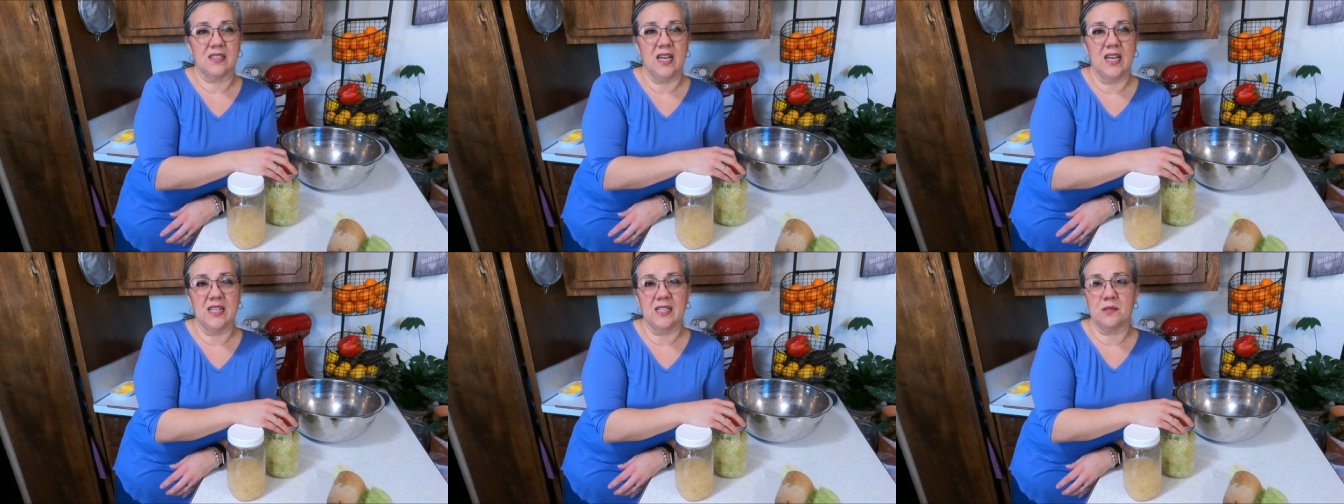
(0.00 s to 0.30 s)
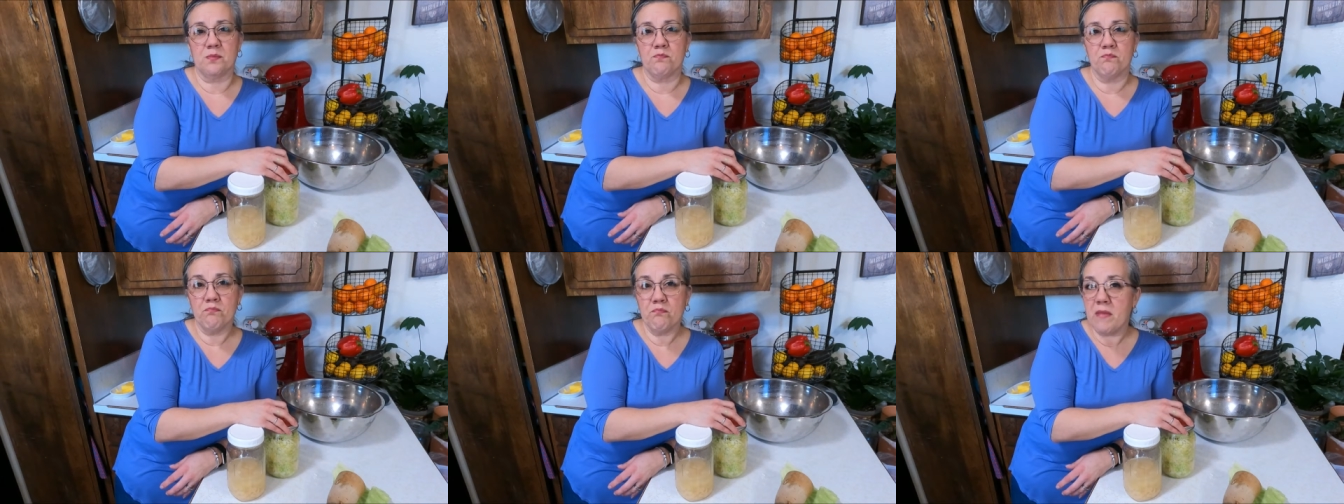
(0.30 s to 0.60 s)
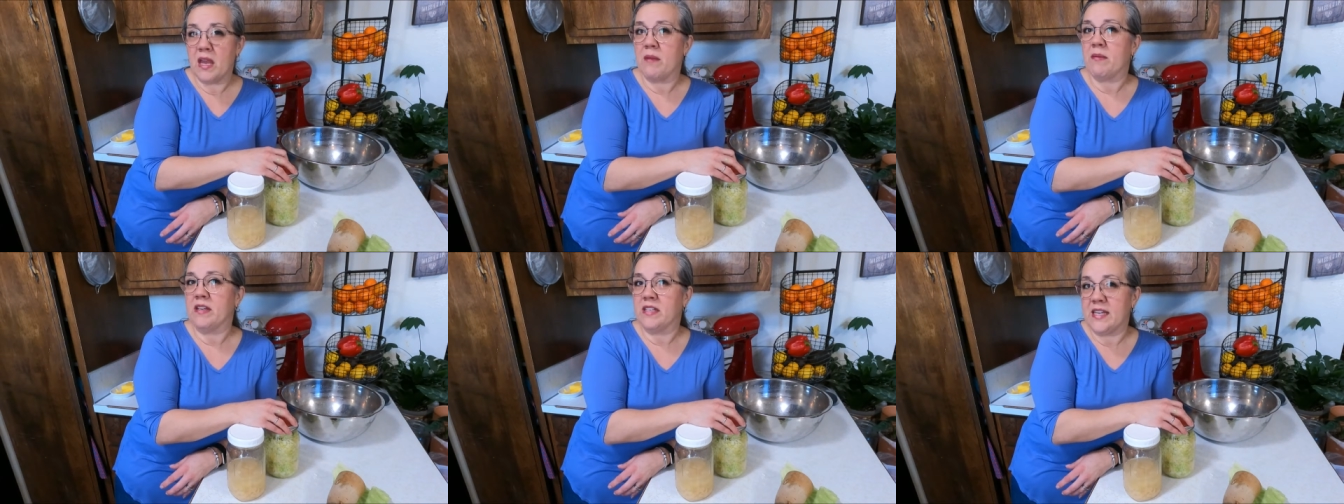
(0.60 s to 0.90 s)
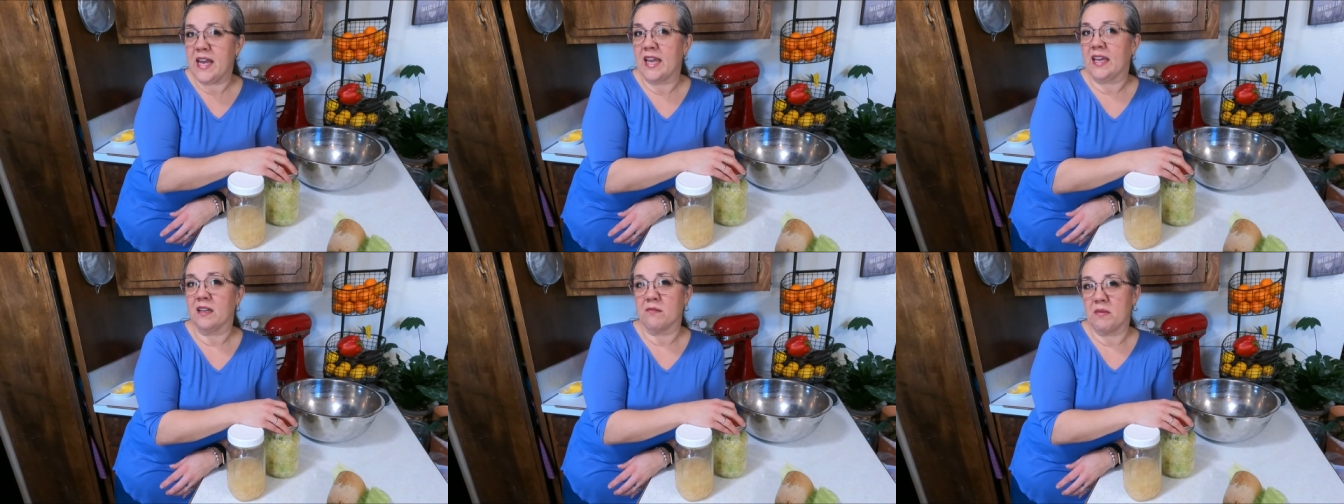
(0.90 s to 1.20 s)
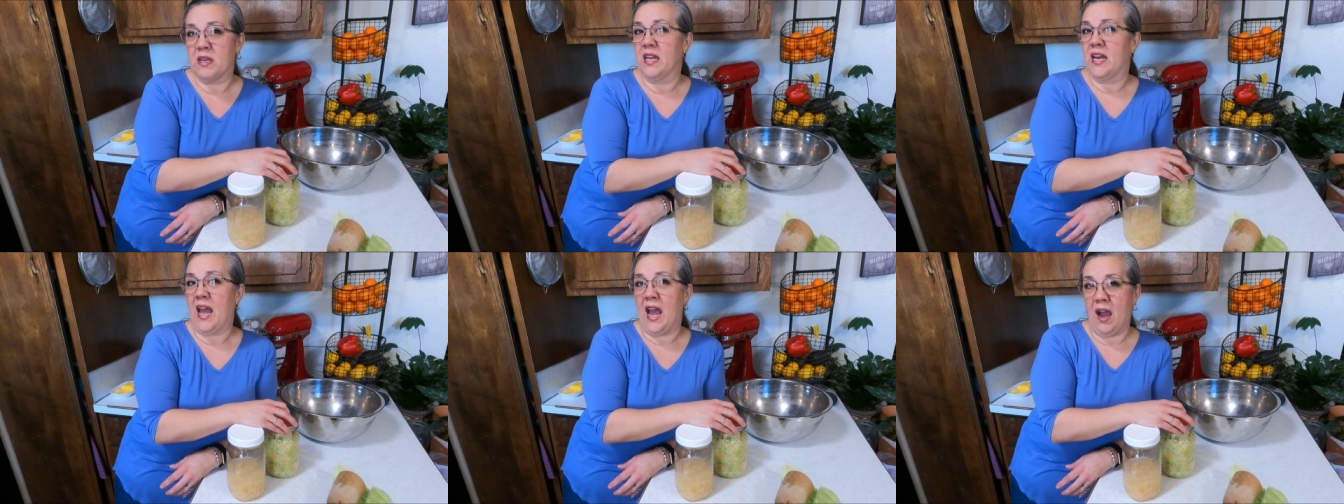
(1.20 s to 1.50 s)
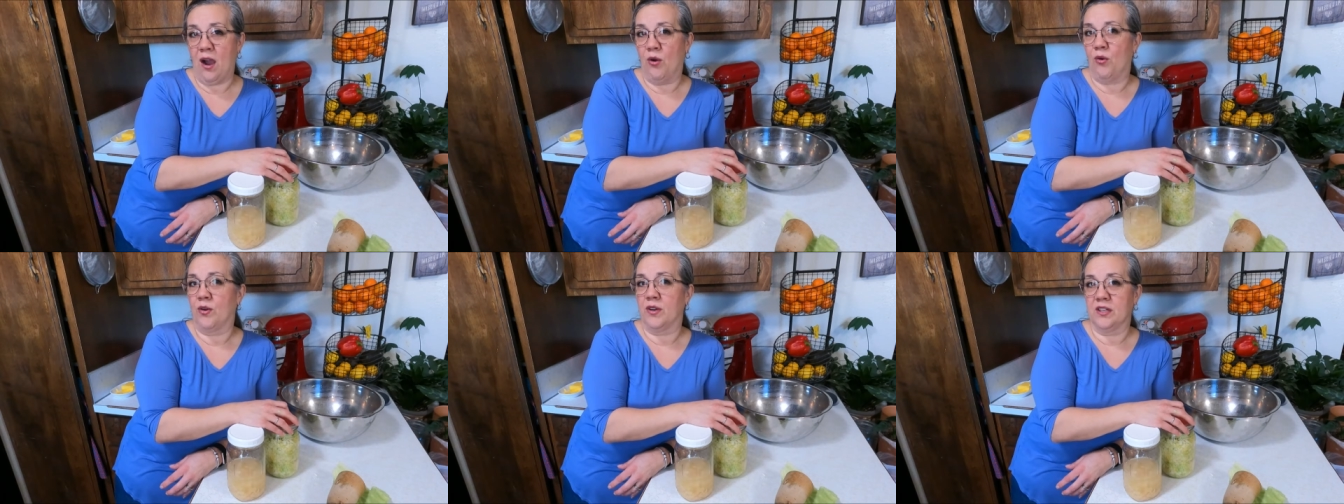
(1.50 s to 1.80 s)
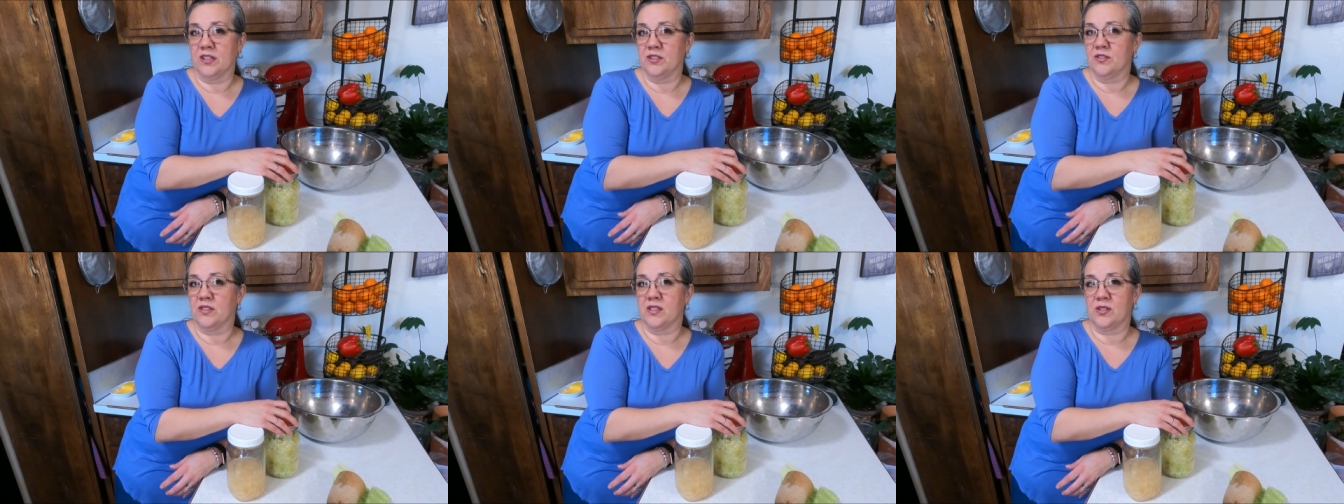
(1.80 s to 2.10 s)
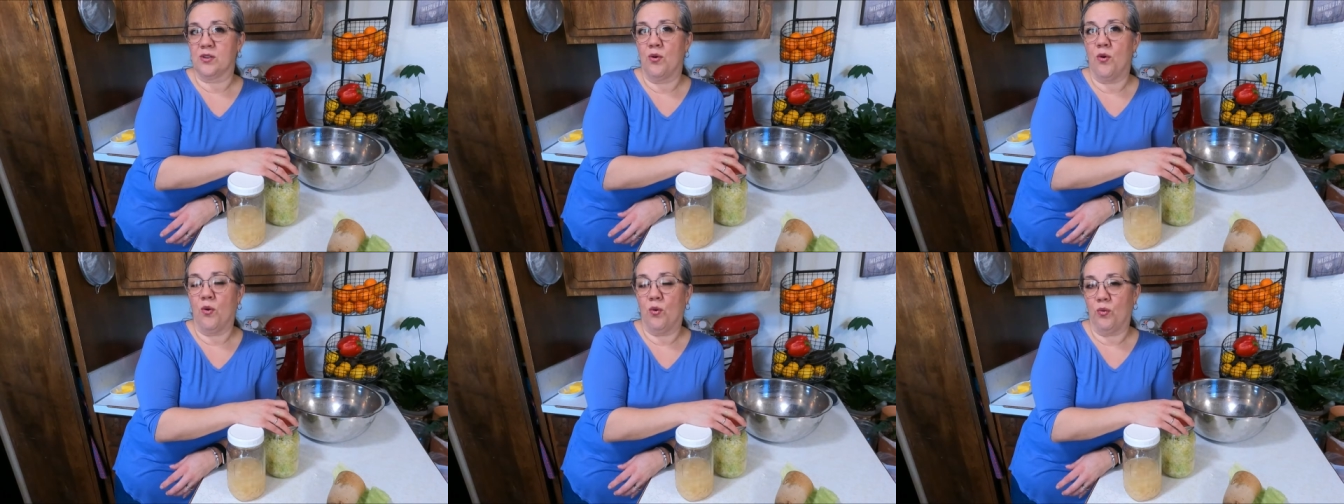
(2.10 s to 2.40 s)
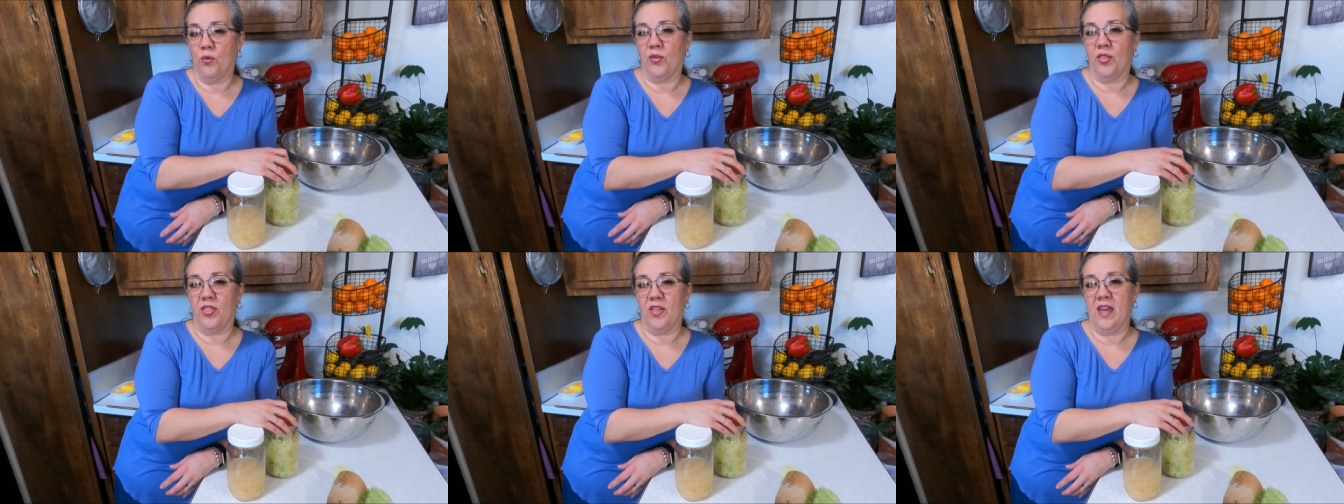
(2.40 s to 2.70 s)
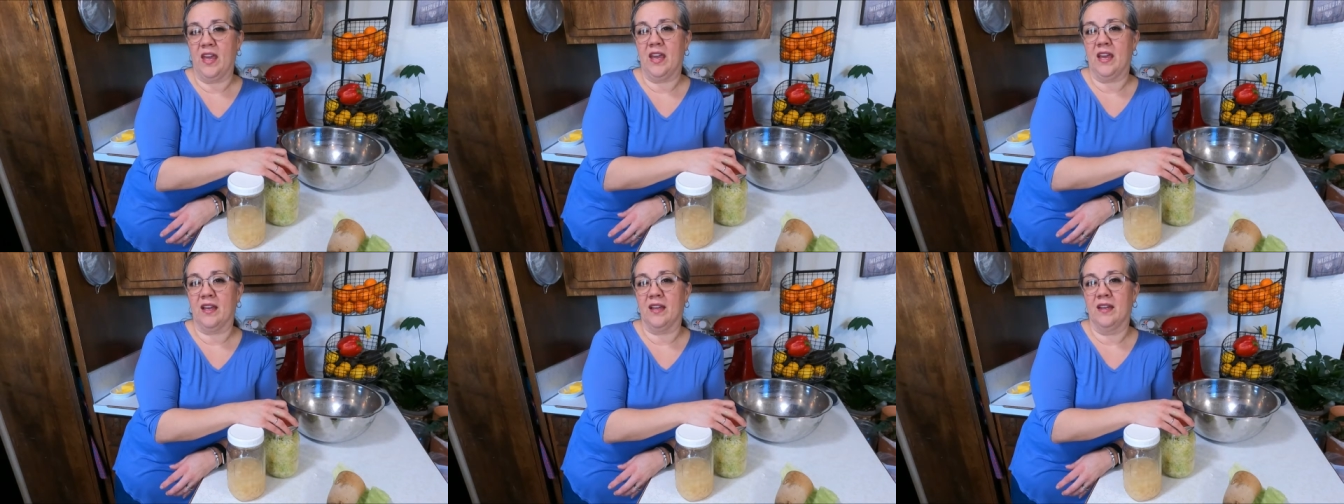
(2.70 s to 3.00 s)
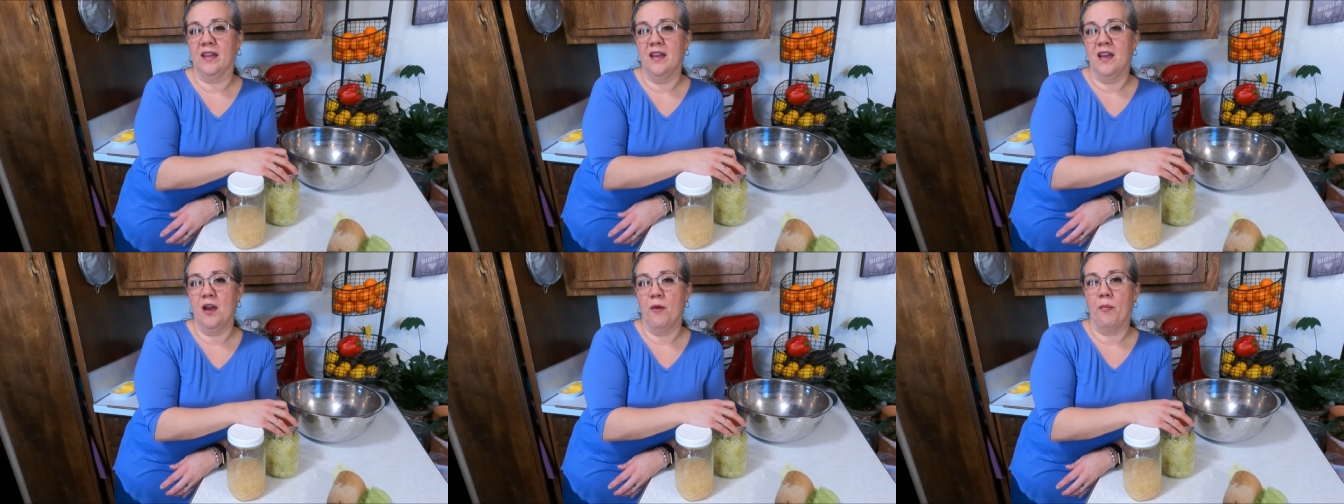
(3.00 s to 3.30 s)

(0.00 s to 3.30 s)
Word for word: it's maybe taken me an hour to do this whole thing.